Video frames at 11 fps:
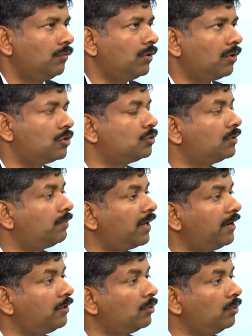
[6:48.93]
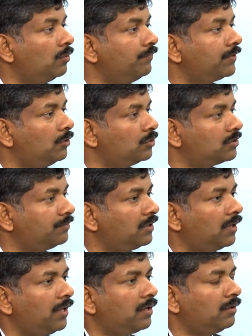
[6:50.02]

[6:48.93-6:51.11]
We are also planning to do something like,